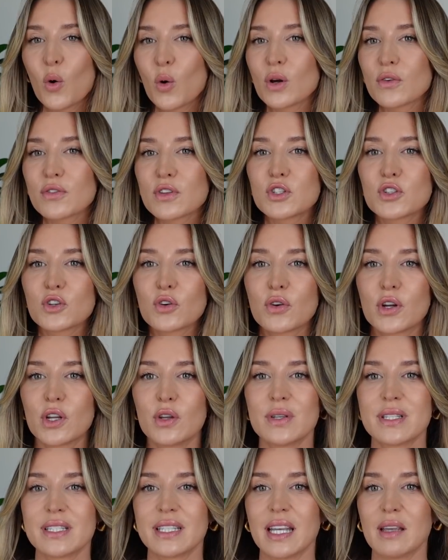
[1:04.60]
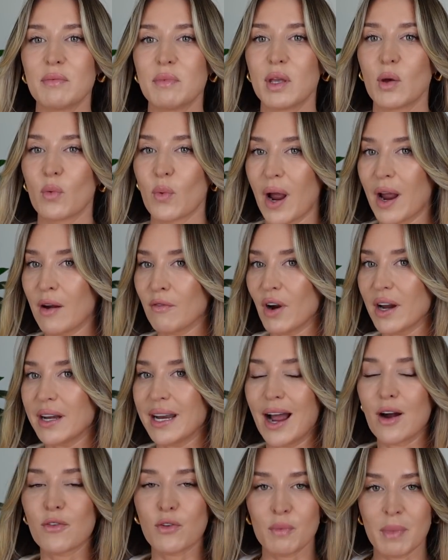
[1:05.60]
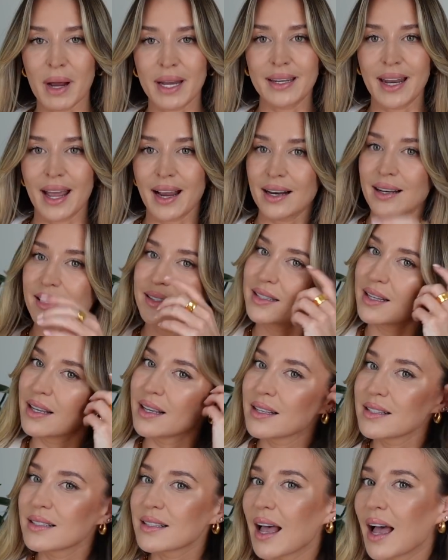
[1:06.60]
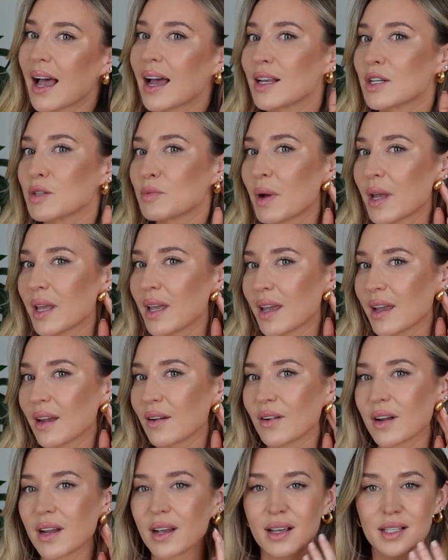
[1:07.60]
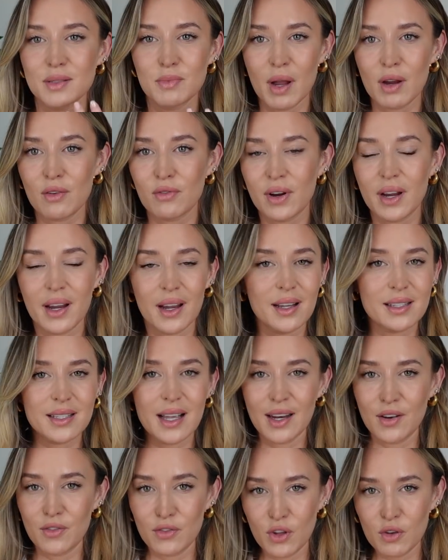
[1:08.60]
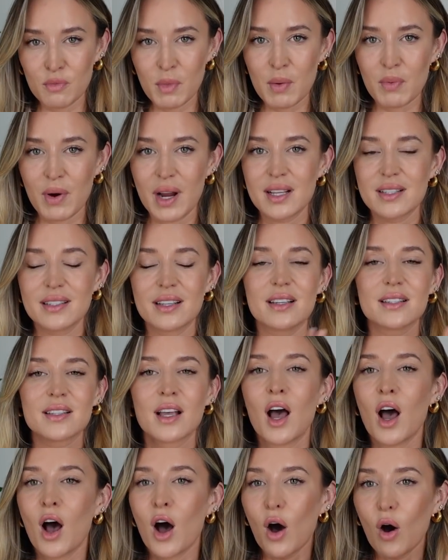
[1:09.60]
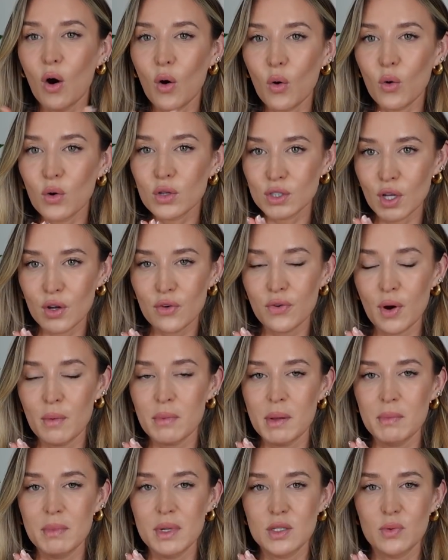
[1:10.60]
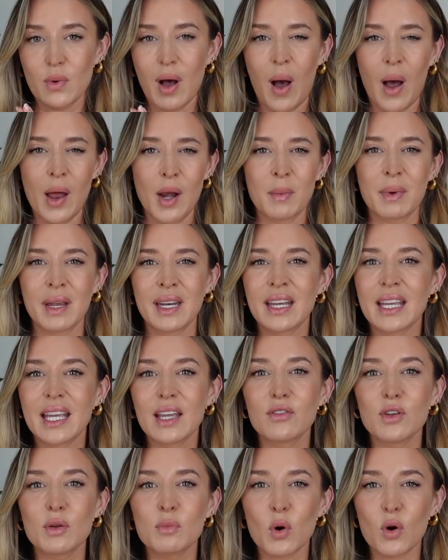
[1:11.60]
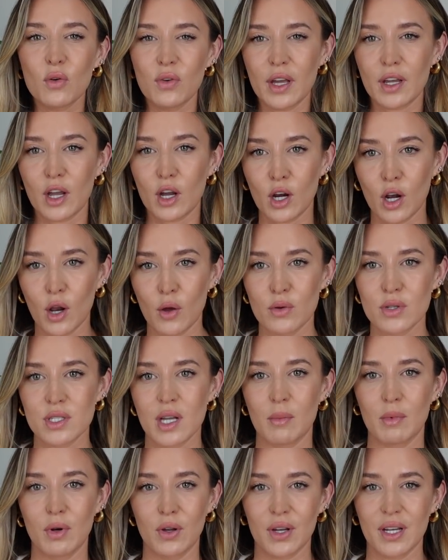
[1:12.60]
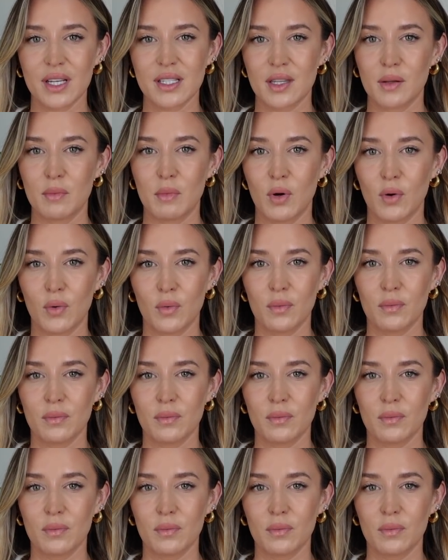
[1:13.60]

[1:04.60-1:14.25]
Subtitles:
All of the jewelry you see me wearing right now, from my necklaces and my earrings, my rings and a few of my bracelets, are also from them as well, and I'm going to give you more of like a close-up look at them all.